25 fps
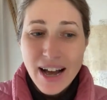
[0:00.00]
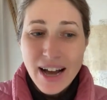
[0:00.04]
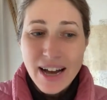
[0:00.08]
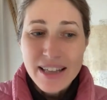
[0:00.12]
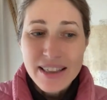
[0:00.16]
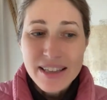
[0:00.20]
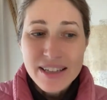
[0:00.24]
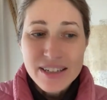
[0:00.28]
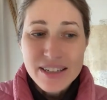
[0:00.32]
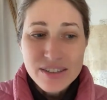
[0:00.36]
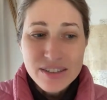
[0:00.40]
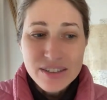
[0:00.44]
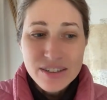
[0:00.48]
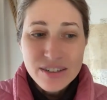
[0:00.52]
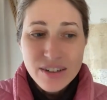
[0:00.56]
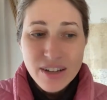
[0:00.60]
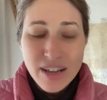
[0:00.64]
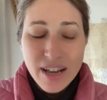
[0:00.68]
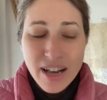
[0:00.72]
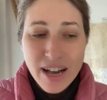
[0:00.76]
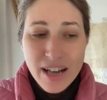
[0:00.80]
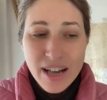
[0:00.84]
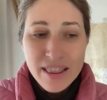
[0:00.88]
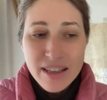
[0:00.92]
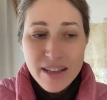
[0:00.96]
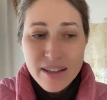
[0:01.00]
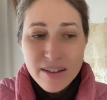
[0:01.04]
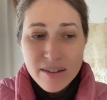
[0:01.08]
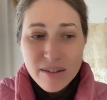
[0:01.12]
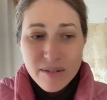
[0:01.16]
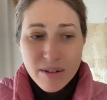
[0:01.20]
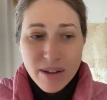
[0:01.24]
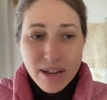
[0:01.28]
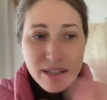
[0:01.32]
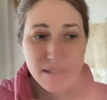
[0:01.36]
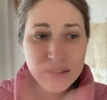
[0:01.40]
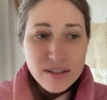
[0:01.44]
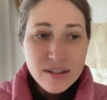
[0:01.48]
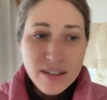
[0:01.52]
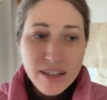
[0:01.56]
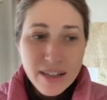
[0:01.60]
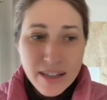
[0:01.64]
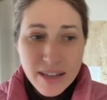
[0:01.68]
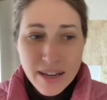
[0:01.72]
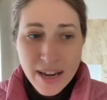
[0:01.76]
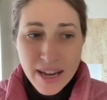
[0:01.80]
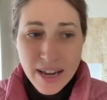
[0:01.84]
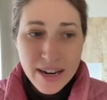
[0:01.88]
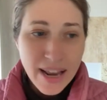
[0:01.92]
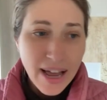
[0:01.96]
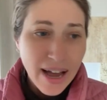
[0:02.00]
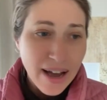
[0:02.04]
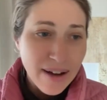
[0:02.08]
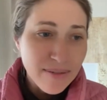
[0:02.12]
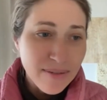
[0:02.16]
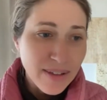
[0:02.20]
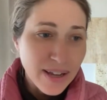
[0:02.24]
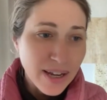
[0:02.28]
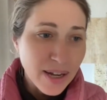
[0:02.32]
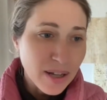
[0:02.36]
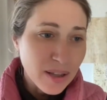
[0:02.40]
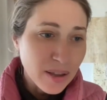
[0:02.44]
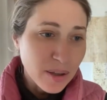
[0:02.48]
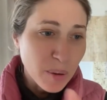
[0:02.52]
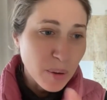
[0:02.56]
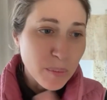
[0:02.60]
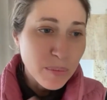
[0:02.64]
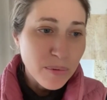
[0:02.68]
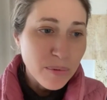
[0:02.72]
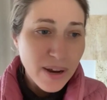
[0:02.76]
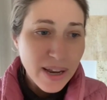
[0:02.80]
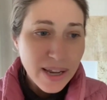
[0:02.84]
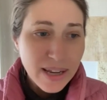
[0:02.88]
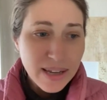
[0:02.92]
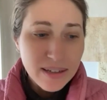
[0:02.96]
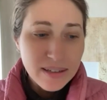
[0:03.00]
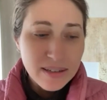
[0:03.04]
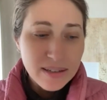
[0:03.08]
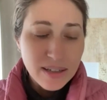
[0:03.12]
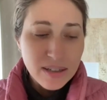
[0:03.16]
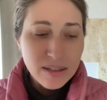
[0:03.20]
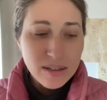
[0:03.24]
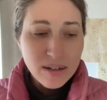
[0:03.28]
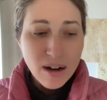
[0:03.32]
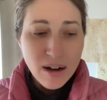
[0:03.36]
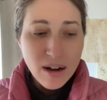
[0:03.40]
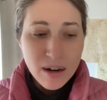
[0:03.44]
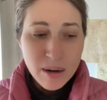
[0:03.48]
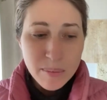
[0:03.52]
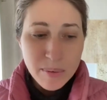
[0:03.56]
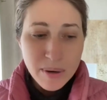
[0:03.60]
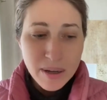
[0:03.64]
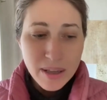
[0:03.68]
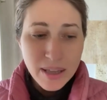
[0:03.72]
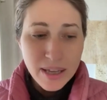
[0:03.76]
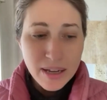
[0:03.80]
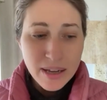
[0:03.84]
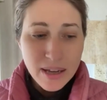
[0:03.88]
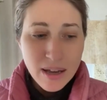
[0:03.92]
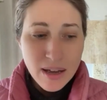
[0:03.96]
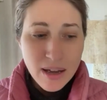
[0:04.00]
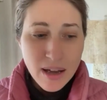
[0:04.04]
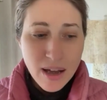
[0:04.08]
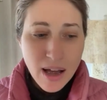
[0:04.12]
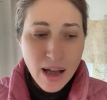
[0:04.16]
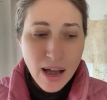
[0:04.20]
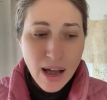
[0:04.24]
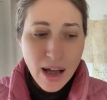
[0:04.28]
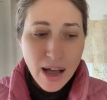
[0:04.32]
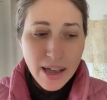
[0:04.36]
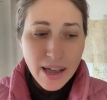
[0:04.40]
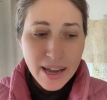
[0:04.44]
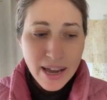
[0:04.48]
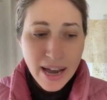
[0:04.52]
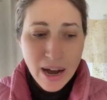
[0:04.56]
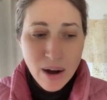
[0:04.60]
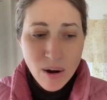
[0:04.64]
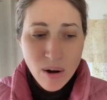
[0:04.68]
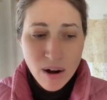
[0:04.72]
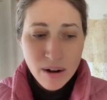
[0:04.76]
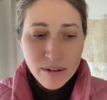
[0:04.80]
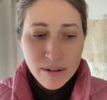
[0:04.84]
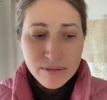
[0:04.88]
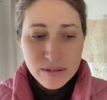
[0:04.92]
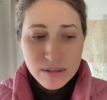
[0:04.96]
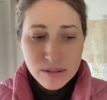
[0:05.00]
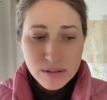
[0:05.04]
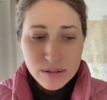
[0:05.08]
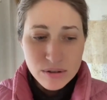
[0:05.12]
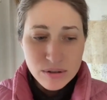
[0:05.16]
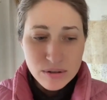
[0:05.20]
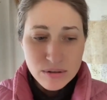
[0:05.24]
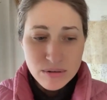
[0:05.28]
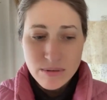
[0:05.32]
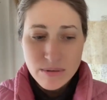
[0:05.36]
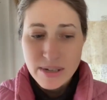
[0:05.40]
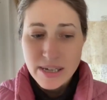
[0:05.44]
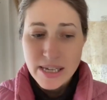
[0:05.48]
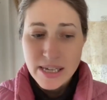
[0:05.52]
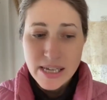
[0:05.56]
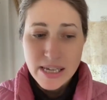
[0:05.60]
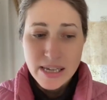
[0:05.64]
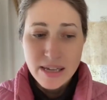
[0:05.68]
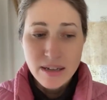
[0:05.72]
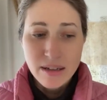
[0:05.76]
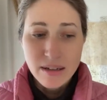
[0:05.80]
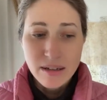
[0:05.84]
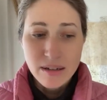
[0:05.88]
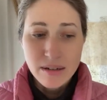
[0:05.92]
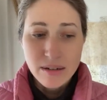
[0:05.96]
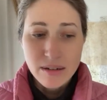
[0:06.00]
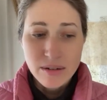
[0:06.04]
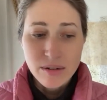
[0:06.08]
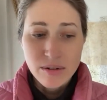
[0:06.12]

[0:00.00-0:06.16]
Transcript: And then you can have like a little break and then talk about like how often do we,